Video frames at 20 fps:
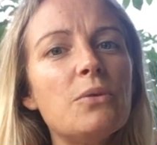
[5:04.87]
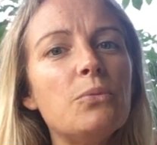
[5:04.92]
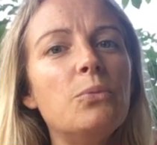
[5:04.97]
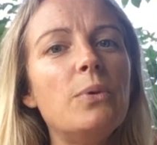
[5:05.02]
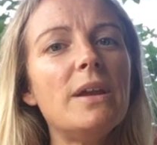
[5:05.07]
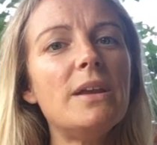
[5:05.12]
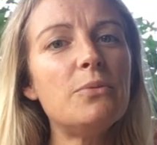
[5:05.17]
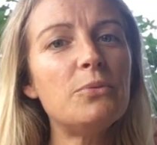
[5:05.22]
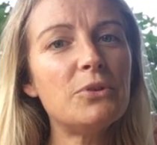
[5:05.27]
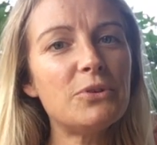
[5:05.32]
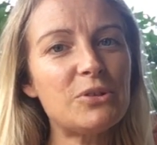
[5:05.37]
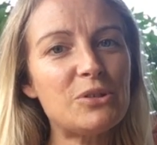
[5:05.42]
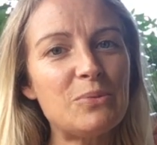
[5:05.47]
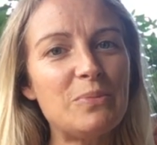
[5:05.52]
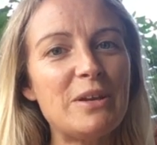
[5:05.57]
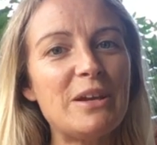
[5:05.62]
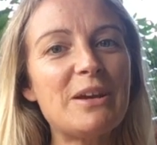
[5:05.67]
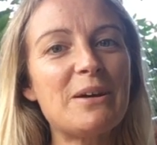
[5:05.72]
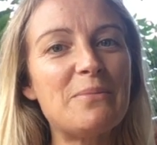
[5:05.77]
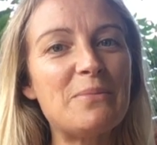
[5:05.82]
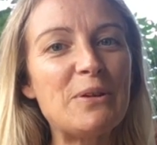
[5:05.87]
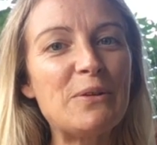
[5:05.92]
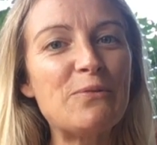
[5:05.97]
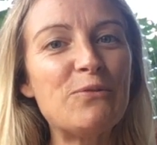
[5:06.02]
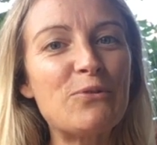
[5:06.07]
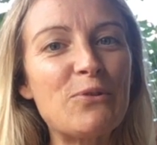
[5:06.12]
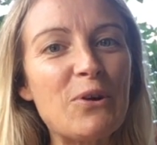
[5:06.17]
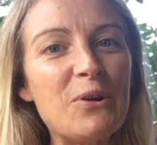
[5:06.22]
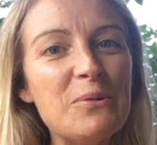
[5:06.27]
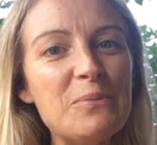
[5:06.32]
We want to be coming
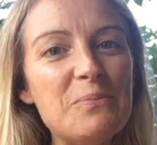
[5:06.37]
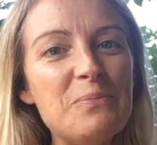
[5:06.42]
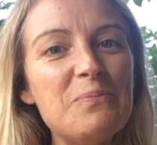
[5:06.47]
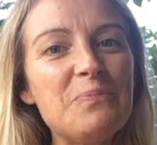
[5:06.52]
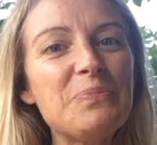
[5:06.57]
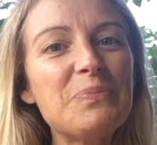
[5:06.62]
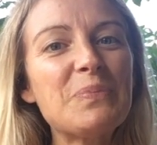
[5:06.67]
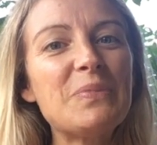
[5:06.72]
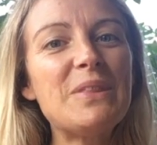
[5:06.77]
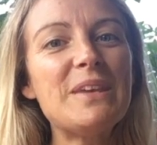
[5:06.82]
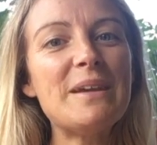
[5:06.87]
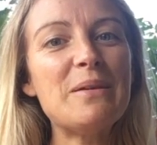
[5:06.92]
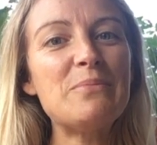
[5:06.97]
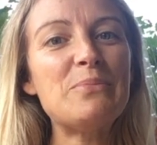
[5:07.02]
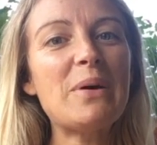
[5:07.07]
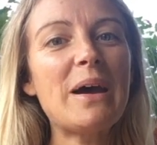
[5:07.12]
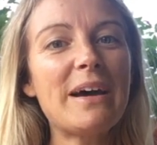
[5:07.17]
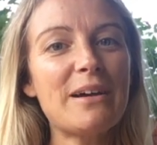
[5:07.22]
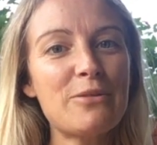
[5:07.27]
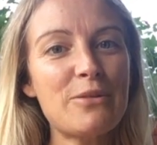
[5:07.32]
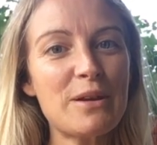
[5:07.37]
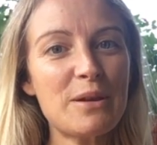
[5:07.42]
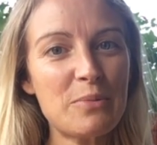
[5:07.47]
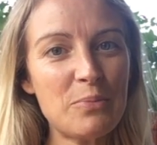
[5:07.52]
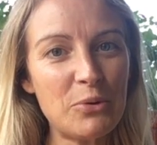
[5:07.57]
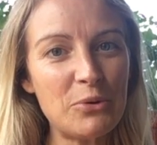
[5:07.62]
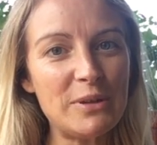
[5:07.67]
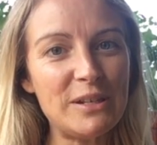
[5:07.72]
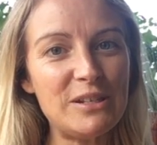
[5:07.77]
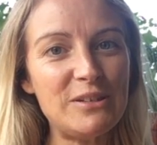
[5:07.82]
from the empathic
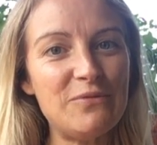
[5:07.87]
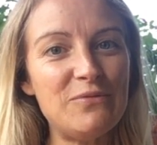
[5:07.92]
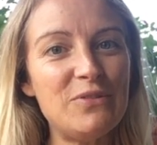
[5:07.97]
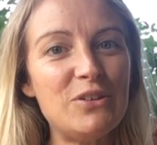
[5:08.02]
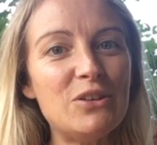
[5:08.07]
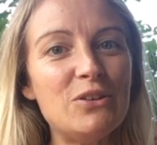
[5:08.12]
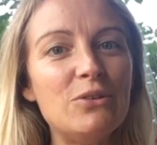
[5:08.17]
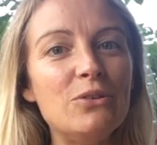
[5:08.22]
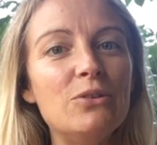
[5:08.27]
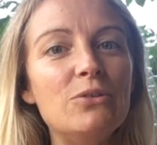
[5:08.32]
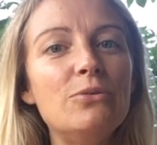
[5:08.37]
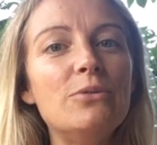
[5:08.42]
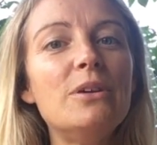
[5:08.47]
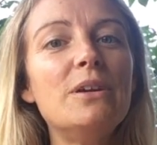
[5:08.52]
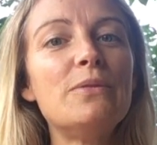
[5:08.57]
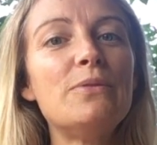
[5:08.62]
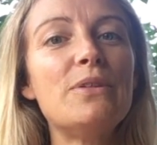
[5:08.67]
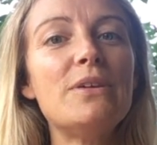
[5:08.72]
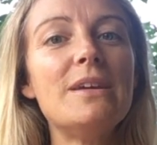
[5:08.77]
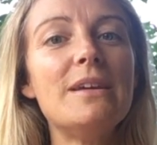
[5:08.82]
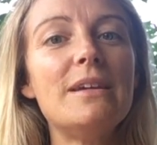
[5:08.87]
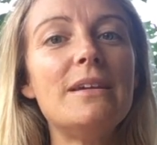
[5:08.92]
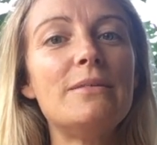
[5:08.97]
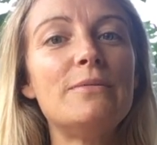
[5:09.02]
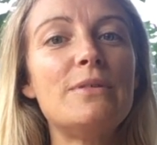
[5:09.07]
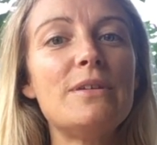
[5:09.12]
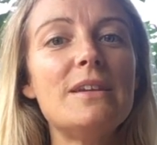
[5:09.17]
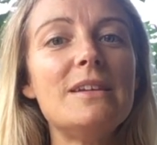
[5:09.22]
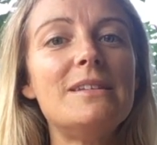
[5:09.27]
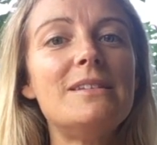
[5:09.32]
point of view,
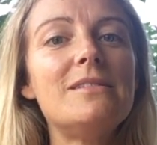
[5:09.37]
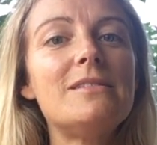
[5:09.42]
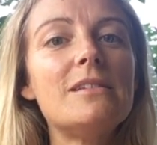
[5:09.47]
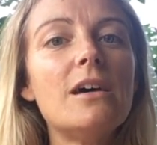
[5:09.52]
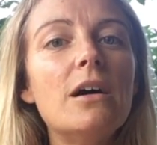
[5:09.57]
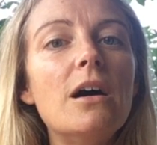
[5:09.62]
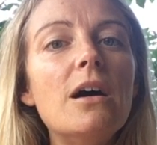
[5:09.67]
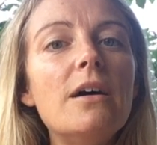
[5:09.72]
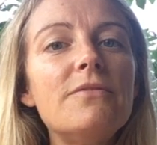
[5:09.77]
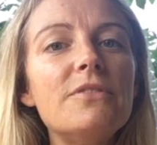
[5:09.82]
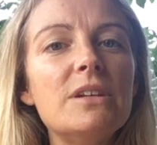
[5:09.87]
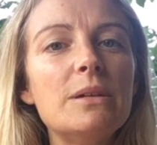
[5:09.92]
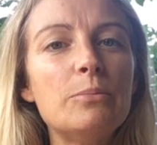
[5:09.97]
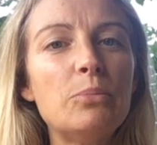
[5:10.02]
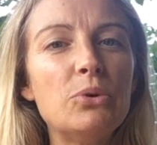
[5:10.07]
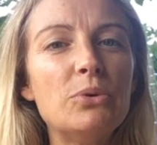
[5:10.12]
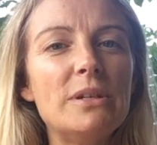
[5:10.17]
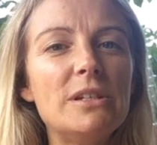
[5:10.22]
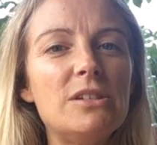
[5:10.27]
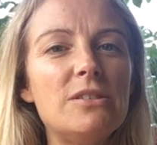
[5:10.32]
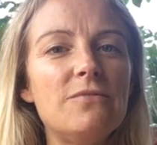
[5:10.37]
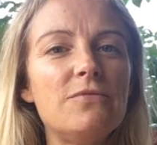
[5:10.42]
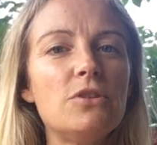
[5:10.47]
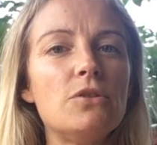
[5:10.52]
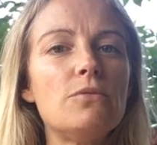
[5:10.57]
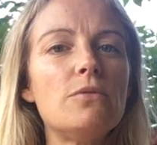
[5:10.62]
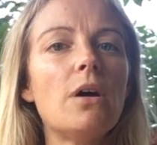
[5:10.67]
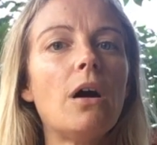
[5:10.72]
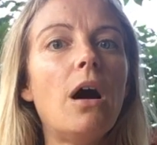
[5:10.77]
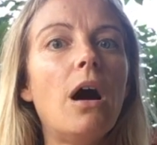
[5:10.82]
the serving point of
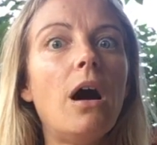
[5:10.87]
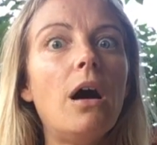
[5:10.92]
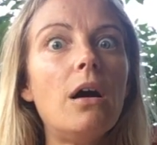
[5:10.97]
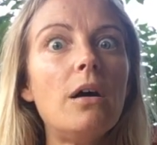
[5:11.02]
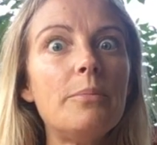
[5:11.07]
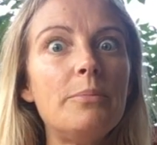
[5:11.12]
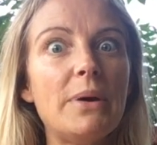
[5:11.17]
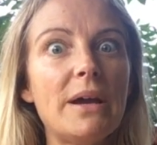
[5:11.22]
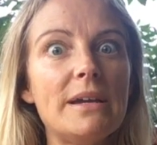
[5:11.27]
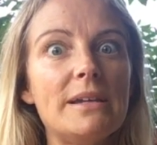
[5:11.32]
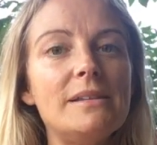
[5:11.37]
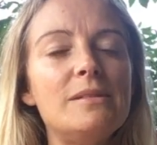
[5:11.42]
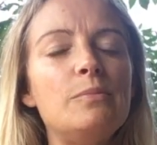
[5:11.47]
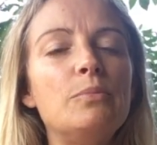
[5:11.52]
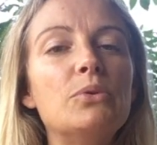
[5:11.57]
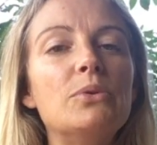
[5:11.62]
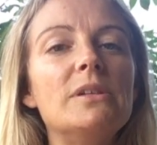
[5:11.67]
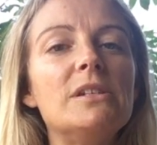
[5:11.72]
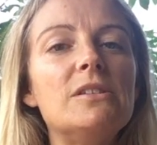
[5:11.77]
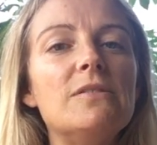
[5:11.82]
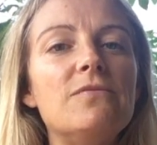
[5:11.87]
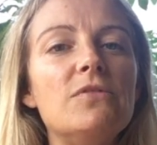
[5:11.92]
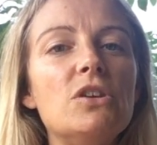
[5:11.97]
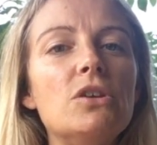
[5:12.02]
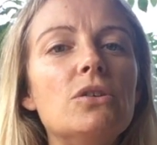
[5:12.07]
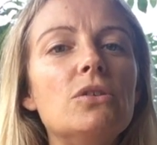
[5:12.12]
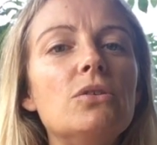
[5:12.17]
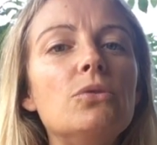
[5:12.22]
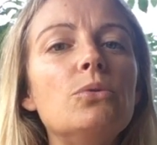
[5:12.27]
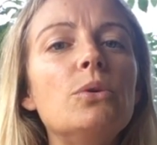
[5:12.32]
view, the heart-based point of
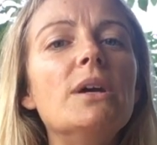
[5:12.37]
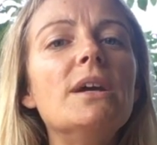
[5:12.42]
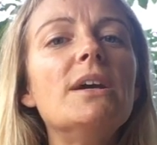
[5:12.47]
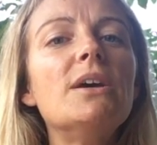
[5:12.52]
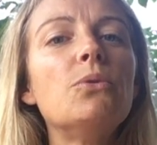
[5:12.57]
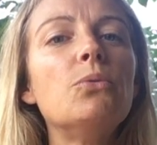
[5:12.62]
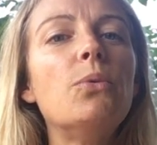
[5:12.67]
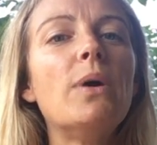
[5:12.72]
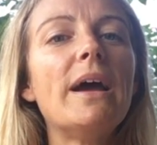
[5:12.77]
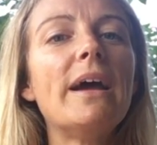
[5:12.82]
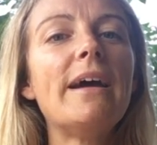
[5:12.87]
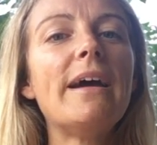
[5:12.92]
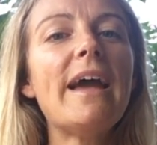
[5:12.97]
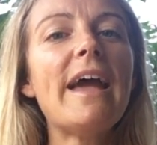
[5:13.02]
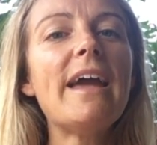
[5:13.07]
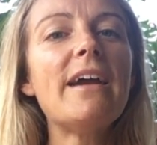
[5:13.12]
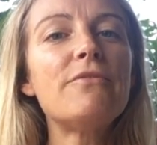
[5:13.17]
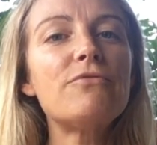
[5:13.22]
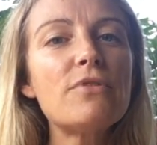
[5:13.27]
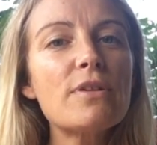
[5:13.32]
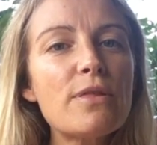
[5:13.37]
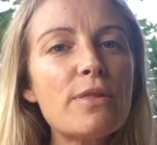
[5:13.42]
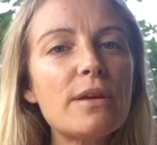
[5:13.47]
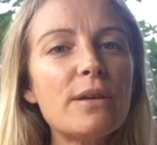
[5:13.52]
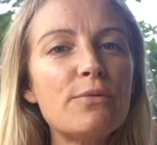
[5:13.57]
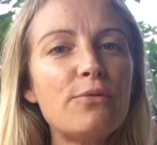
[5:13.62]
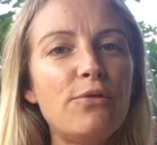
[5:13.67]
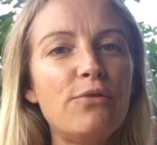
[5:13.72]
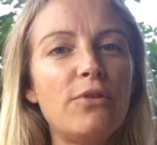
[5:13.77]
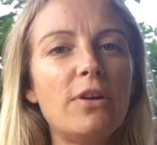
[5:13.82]
view, where
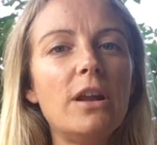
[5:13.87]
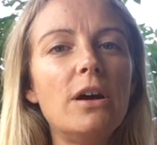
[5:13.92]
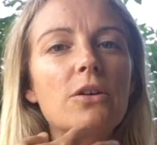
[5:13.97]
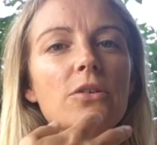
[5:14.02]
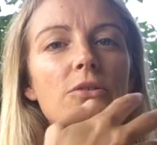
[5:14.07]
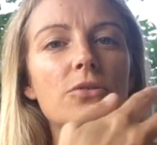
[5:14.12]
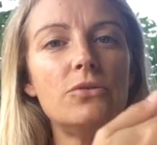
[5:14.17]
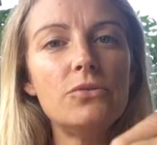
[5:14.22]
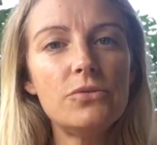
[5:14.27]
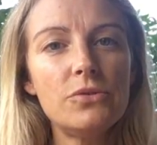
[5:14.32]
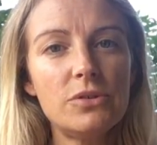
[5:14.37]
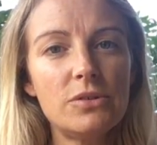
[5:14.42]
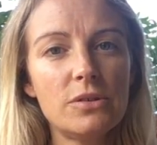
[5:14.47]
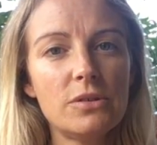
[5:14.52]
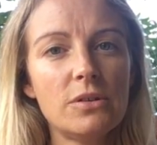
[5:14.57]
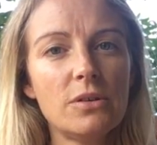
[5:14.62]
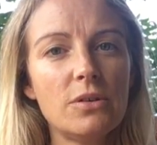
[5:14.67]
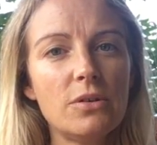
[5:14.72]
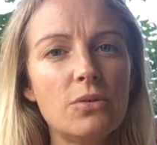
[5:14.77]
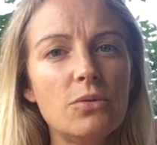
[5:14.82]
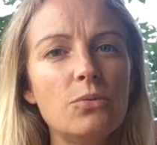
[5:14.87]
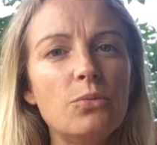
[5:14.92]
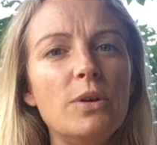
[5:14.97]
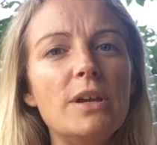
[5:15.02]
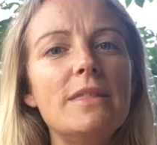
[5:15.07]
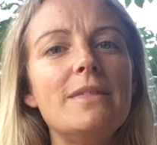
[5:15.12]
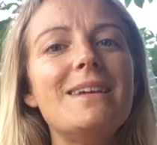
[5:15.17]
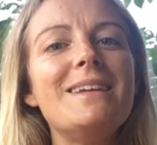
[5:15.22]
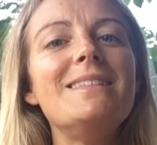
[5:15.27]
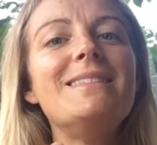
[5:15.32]
everything flows
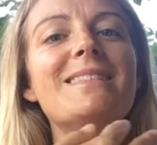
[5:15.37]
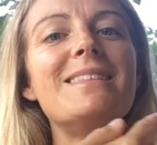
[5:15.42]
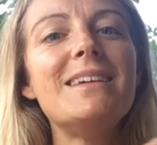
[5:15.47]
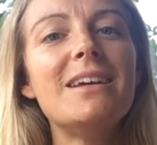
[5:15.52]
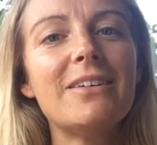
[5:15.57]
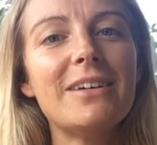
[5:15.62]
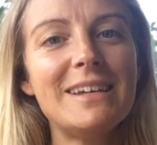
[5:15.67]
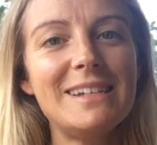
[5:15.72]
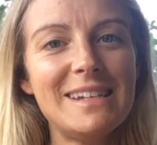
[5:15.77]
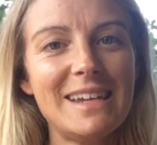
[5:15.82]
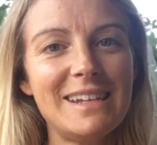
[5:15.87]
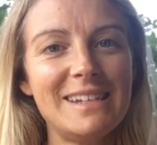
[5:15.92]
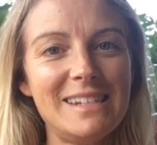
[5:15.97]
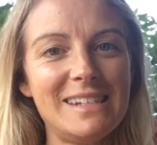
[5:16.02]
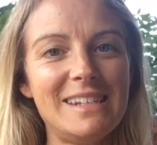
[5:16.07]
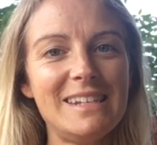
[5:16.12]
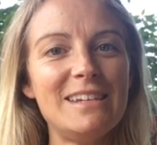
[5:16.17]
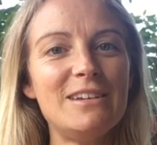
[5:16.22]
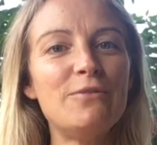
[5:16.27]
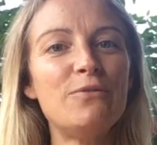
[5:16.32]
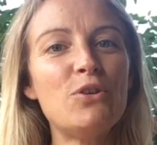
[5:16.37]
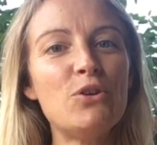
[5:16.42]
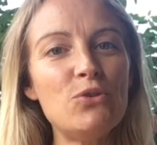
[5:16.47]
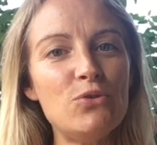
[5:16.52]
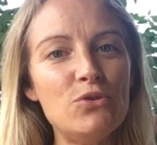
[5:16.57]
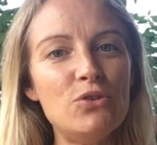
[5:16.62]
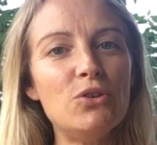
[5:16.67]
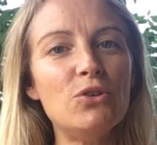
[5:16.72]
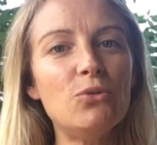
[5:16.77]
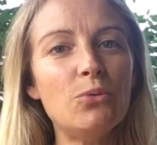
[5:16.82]
within the identity of
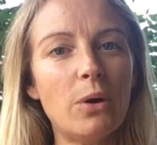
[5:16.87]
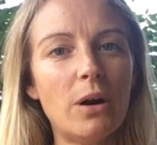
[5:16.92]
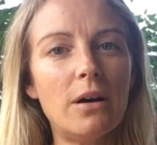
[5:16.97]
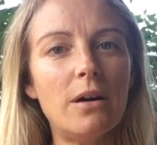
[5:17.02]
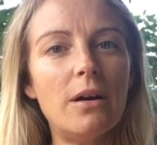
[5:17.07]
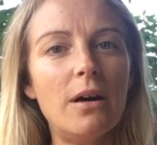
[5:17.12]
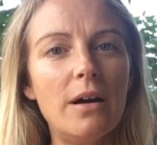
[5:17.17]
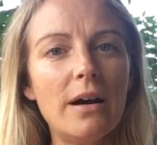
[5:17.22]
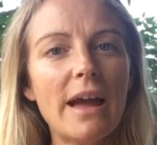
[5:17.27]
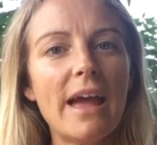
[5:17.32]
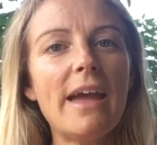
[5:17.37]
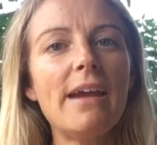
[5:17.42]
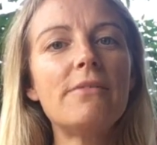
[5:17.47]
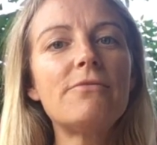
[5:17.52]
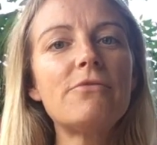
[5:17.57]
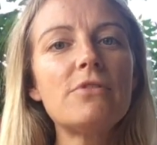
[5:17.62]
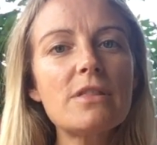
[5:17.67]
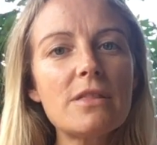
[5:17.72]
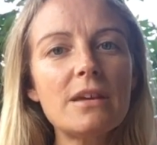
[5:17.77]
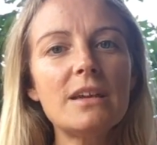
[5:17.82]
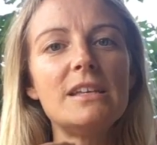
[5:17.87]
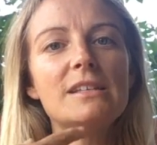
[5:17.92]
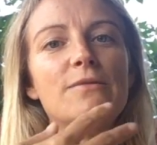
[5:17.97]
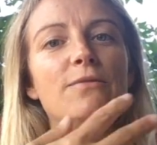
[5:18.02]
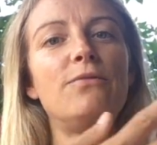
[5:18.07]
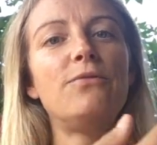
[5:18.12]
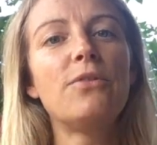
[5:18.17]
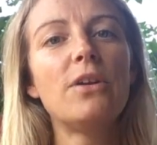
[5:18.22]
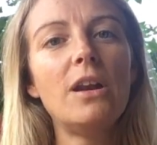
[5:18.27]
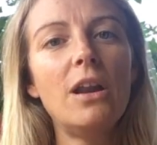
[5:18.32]
who you are. Everything is
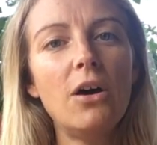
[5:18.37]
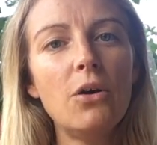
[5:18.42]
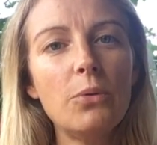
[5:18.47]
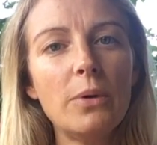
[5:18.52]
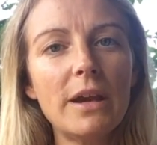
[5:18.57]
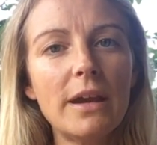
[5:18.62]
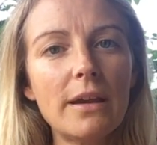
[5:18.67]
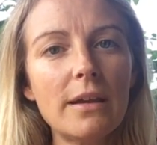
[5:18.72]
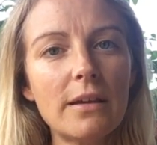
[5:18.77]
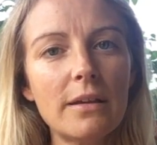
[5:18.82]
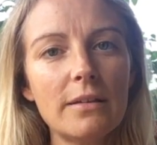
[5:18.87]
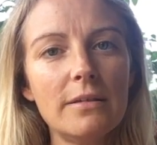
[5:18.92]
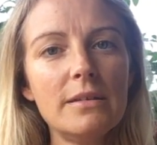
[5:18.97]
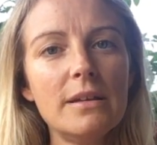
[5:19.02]
flowing.